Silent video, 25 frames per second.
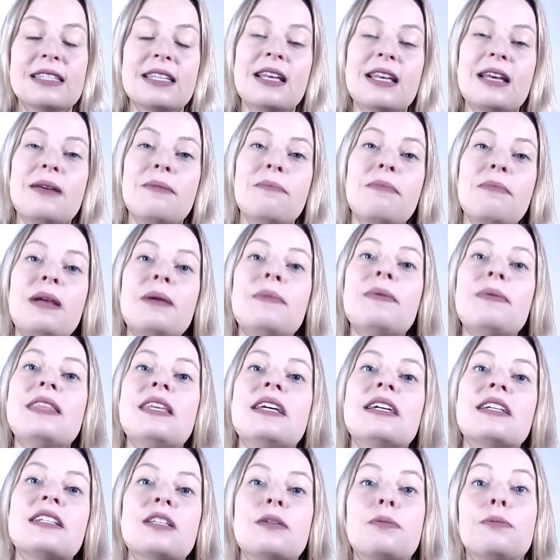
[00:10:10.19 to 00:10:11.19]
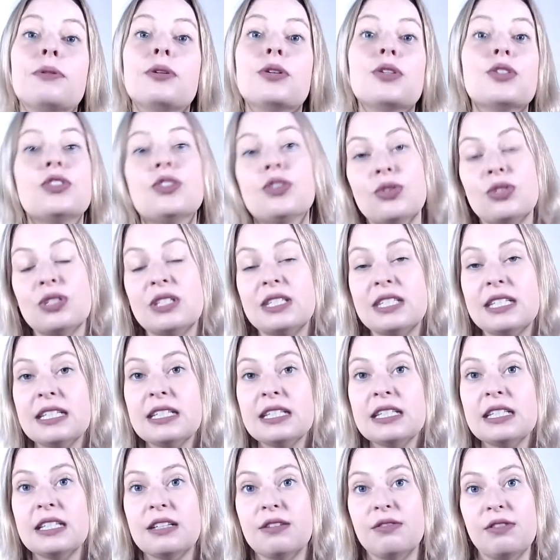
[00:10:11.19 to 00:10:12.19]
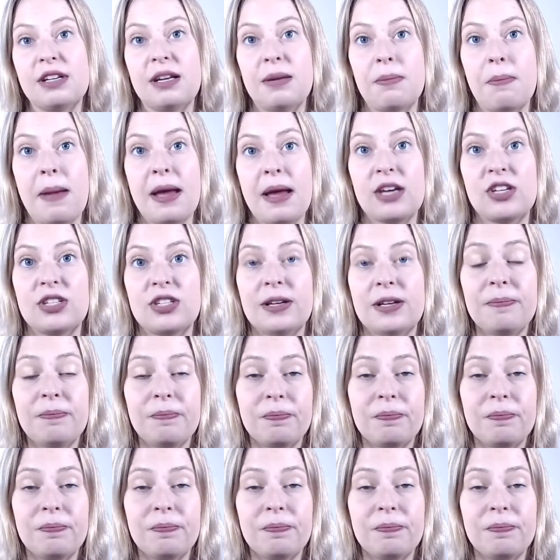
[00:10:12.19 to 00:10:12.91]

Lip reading: Maybe there's a person you didn't even imagine